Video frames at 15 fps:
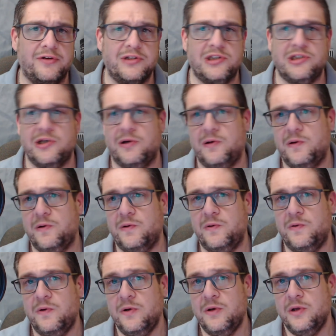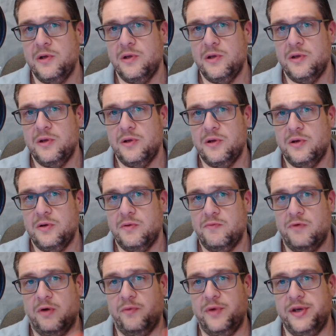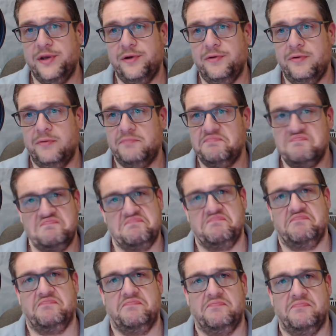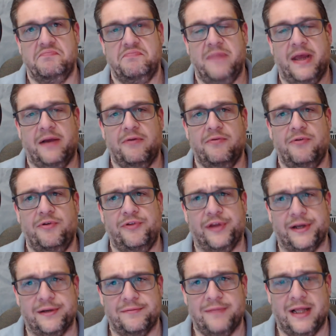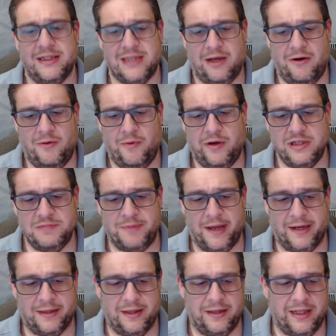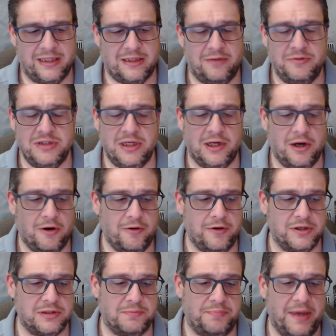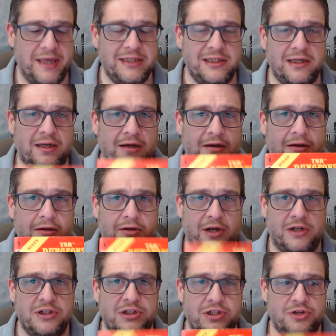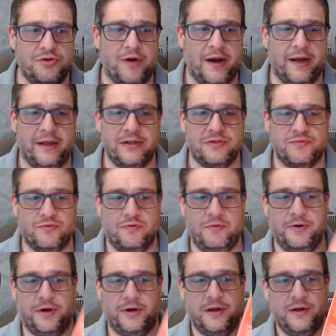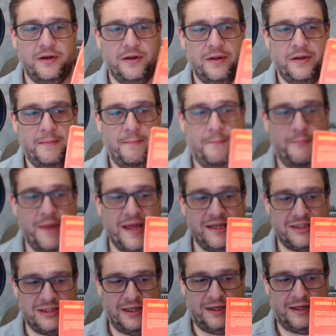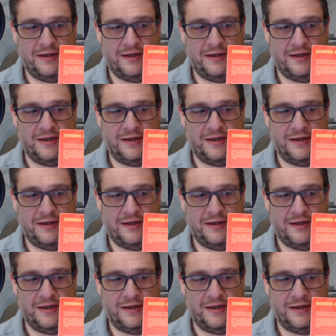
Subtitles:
So, what do? Make a ruling. That's how it was back then. That's how it was encouraged. Basic Dungeons & Dragons rulebook, basic.